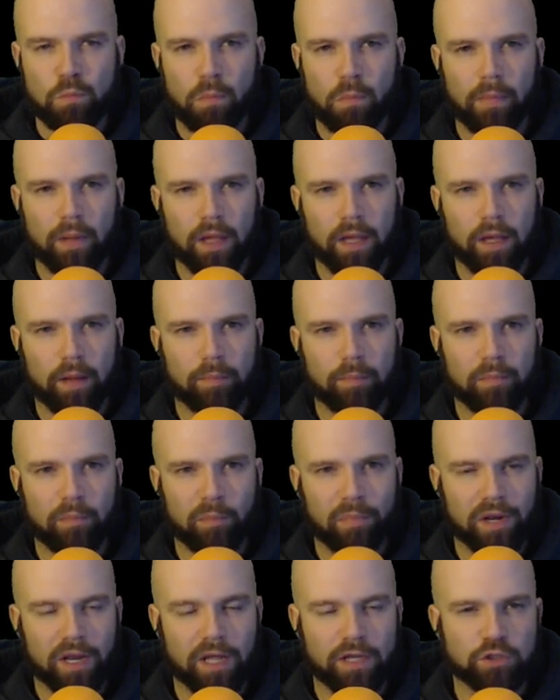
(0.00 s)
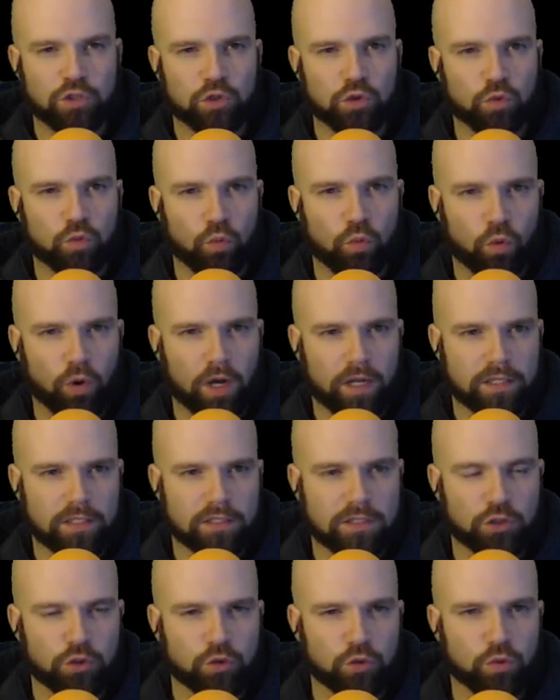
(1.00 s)
Um, but I do want
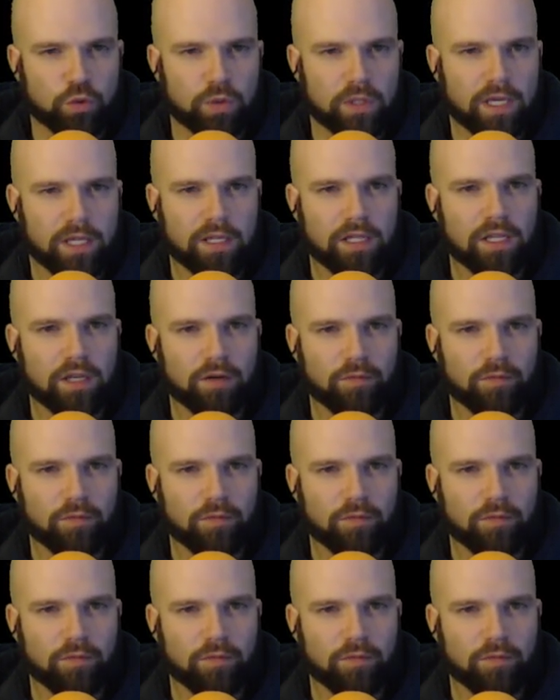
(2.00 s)
to get him,